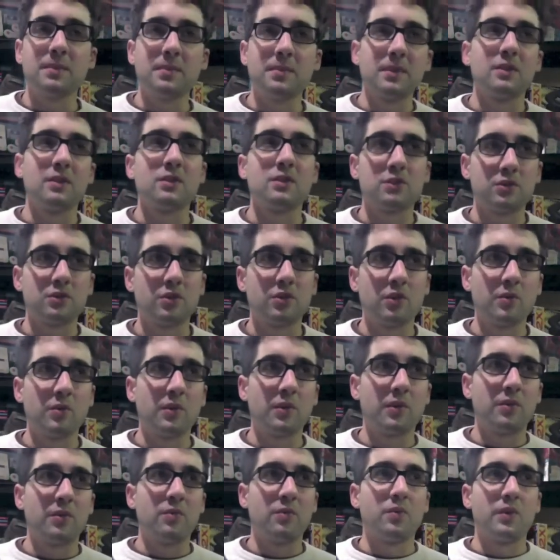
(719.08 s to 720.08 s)
up a little short
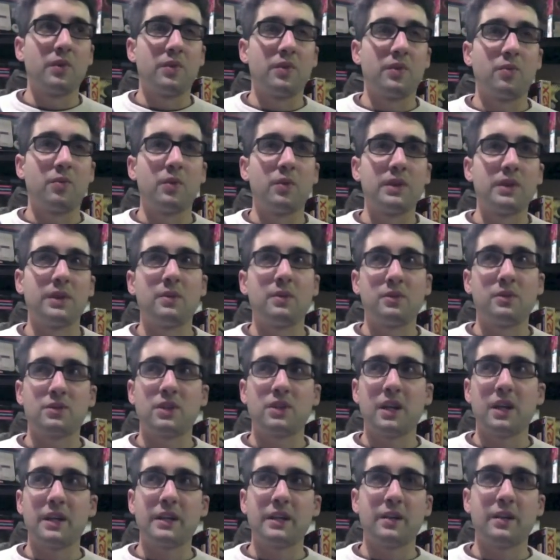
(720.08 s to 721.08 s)
with what they were
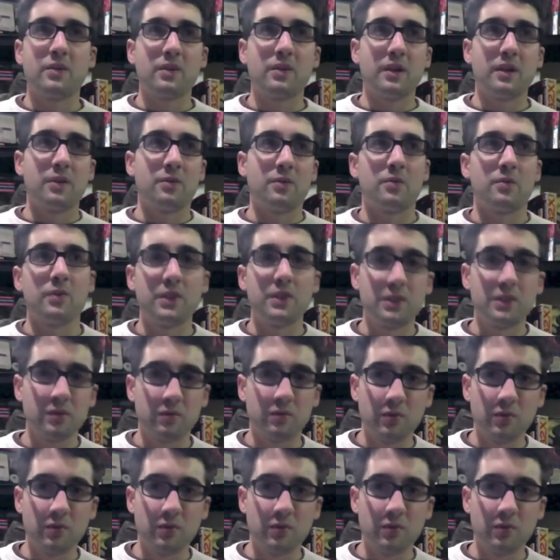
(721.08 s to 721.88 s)
trying. They were reaching